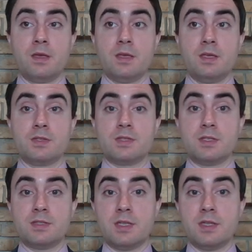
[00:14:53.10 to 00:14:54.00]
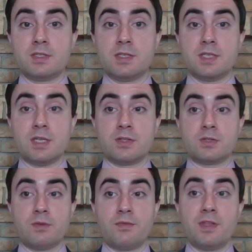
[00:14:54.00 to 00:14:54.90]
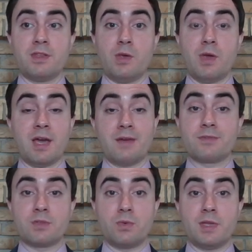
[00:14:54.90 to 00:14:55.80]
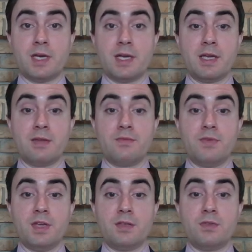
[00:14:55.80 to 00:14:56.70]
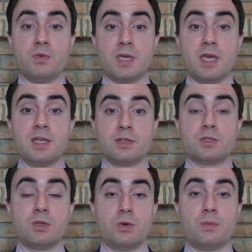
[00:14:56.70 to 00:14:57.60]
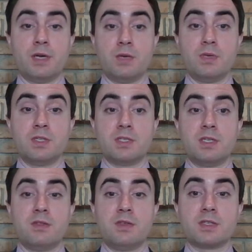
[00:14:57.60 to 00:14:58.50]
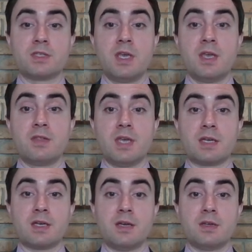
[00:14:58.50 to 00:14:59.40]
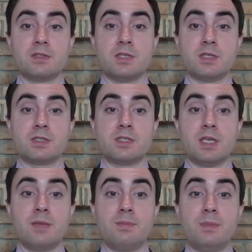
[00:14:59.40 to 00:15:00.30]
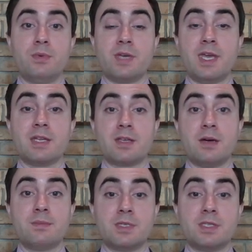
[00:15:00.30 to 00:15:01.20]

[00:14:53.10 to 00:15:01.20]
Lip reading: He says that this is not the sort of thing that you have to rely on faith. You can show by reason, he thinks, that God exists. And people can come to